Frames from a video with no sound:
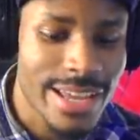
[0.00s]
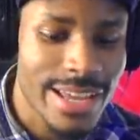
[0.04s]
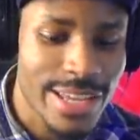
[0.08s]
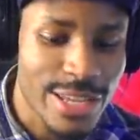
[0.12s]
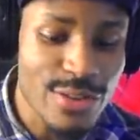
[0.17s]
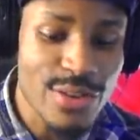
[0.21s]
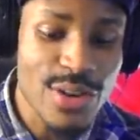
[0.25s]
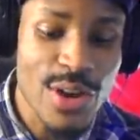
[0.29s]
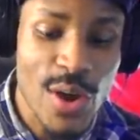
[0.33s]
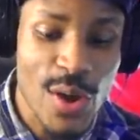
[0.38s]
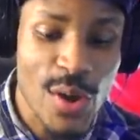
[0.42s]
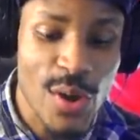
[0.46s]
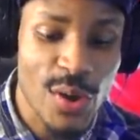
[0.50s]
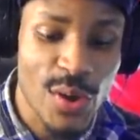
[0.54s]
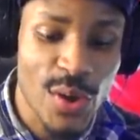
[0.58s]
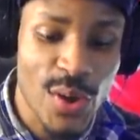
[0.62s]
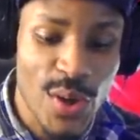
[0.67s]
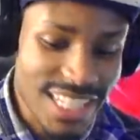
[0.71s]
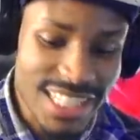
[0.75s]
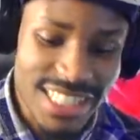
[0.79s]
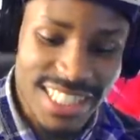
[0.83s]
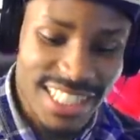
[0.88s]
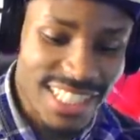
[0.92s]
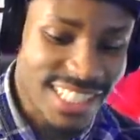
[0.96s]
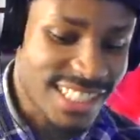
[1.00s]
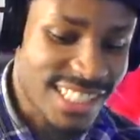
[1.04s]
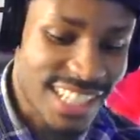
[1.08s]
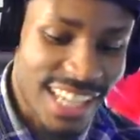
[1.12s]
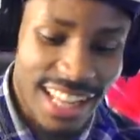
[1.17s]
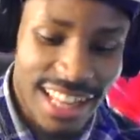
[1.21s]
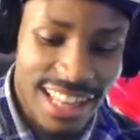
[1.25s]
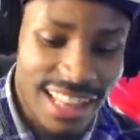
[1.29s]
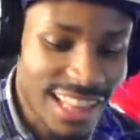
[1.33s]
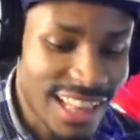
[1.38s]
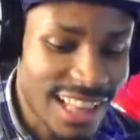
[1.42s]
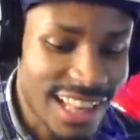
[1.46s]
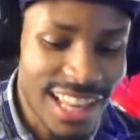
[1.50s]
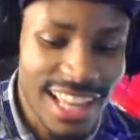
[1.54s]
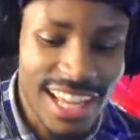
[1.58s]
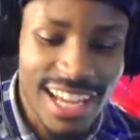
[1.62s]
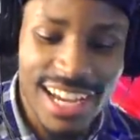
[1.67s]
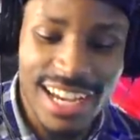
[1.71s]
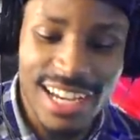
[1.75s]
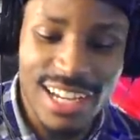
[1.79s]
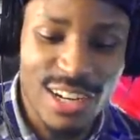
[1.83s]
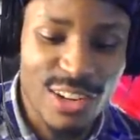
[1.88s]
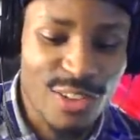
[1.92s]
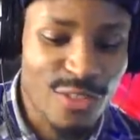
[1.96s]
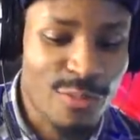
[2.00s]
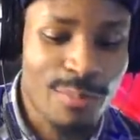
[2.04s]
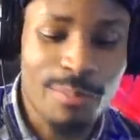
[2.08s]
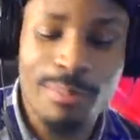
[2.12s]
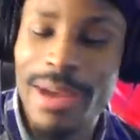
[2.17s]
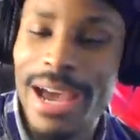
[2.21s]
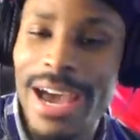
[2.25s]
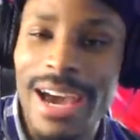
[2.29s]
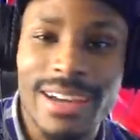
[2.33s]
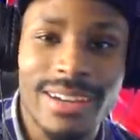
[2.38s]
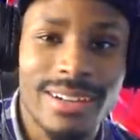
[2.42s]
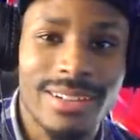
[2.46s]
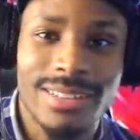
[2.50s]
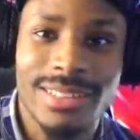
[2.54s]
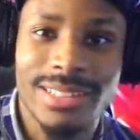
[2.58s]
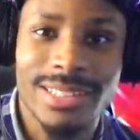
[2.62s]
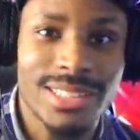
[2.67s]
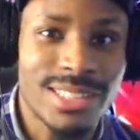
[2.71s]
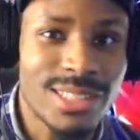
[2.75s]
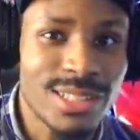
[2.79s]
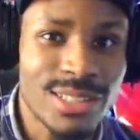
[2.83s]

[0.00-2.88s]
you know this is a lot of banners,